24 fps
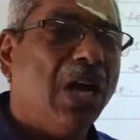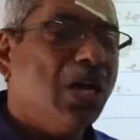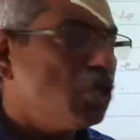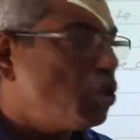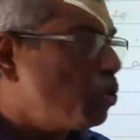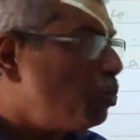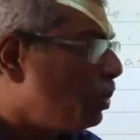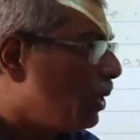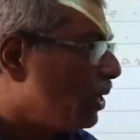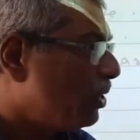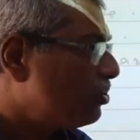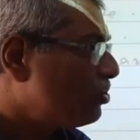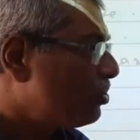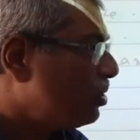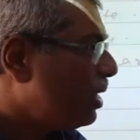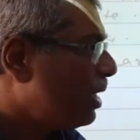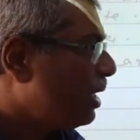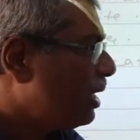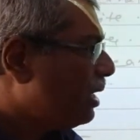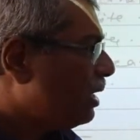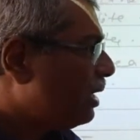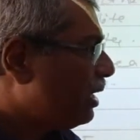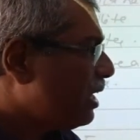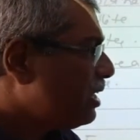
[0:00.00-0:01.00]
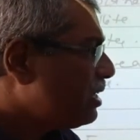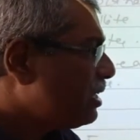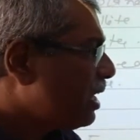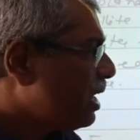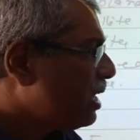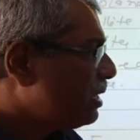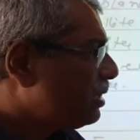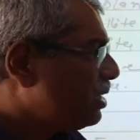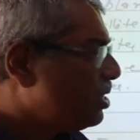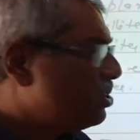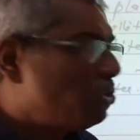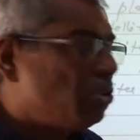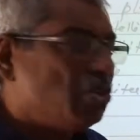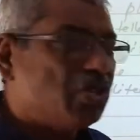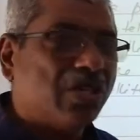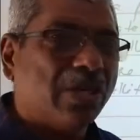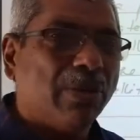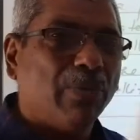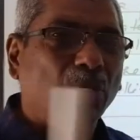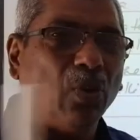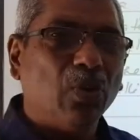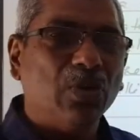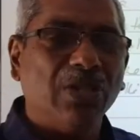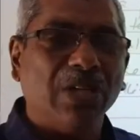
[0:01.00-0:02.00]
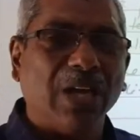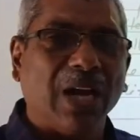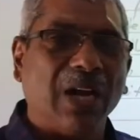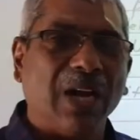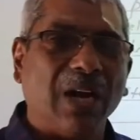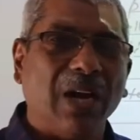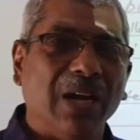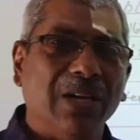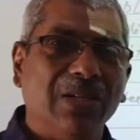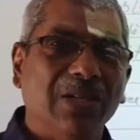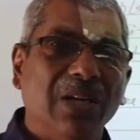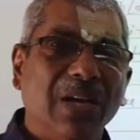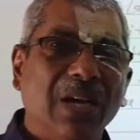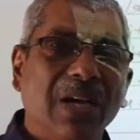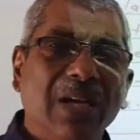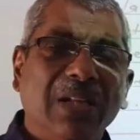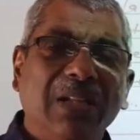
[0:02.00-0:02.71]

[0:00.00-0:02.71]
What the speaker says: space. Right? This is about satellites.